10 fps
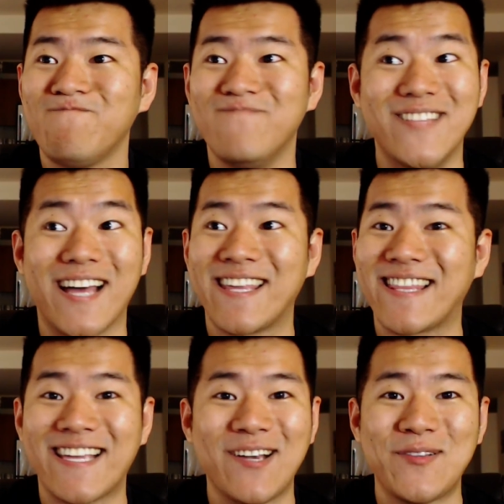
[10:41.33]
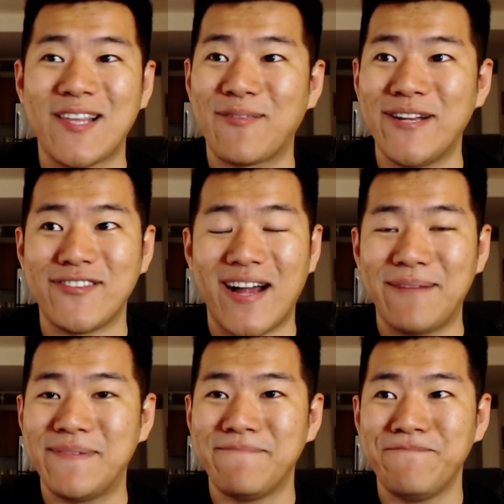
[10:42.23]
Nothing that kills a
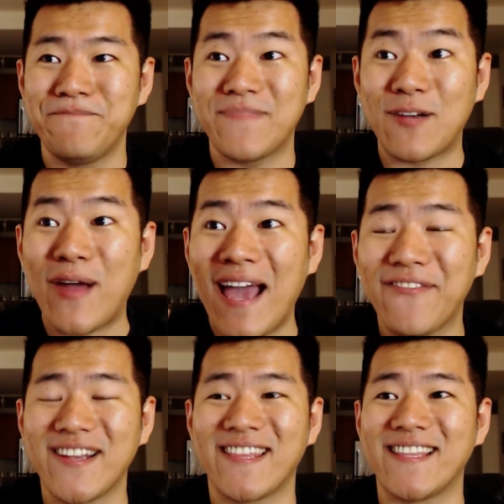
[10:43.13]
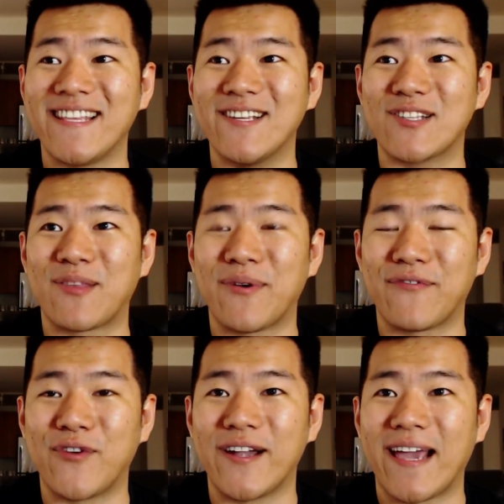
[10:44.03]
3-drop. They don't have anything that deals 3
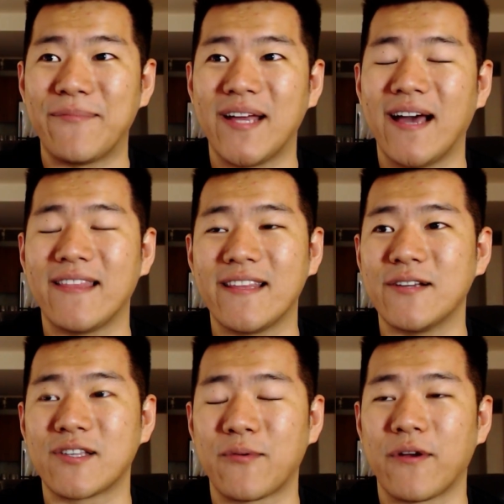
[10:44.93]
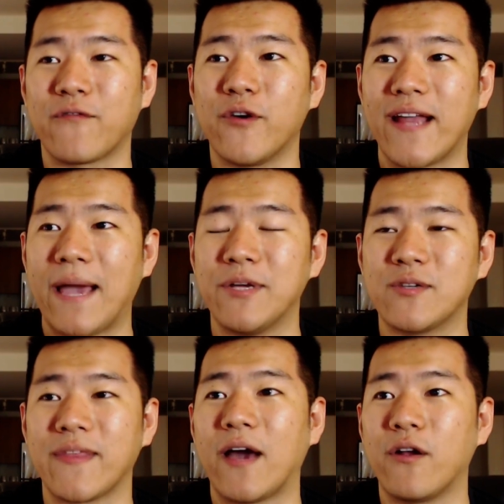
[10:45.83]
or 4 damage. That deals 3 or 4
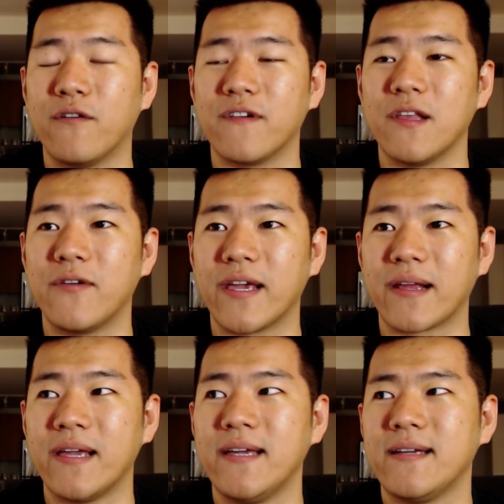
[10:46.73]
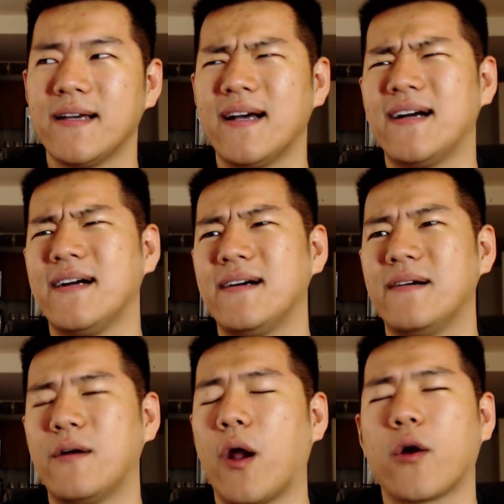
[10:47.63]
damage without overloading.
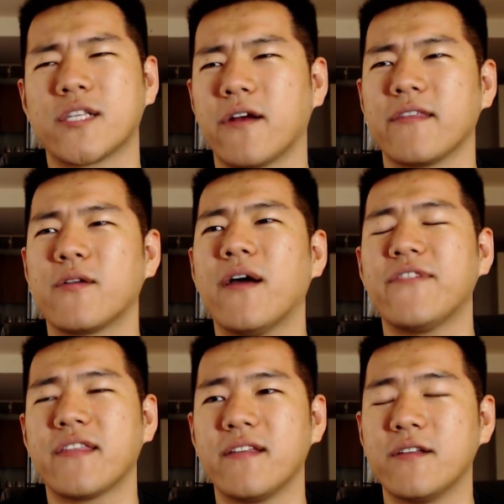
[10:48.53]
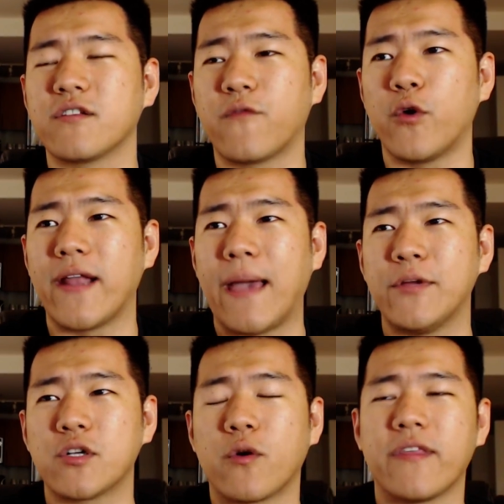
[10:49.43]
Sorry, they don't have anything that deals 4
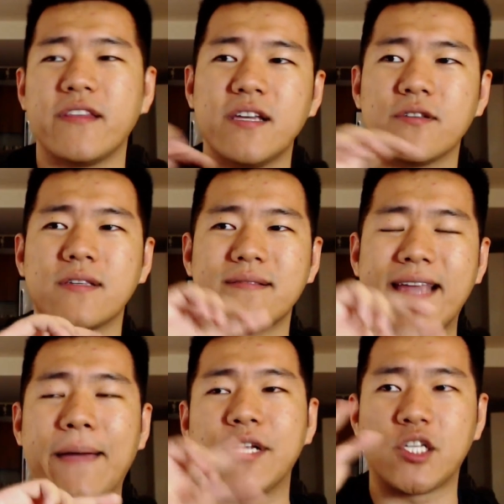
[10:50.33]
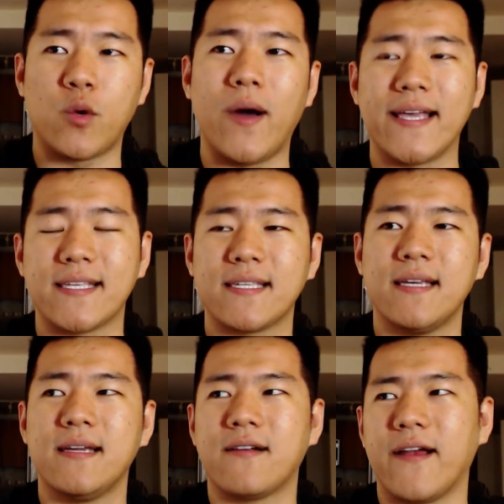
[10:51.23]
damage or that deals damage twice.
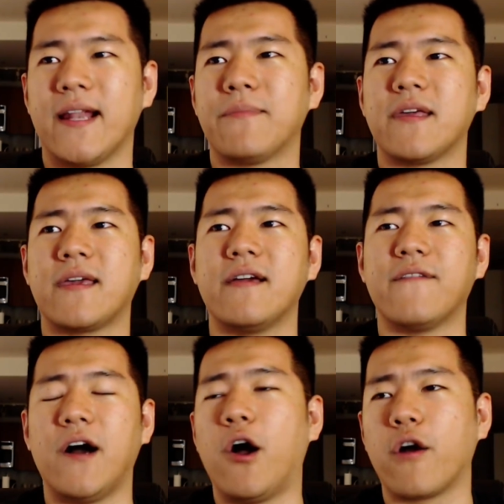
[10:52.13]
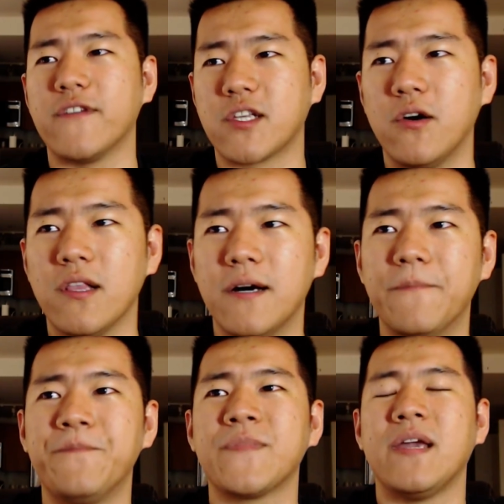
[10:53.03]
Right? I'm thinking of a Harvest
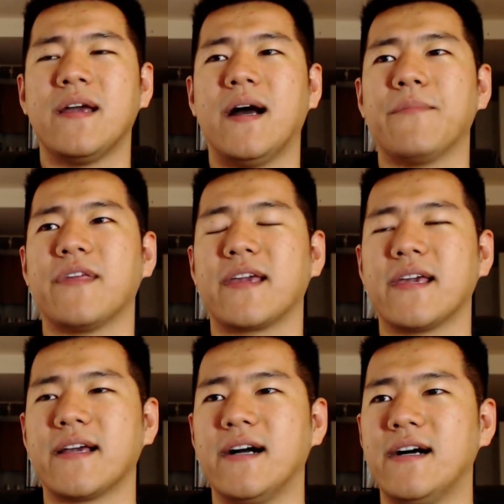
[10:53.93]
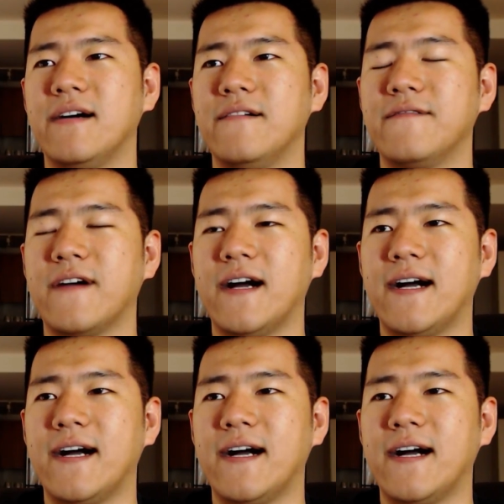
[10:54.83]
Golem. I'm thinking of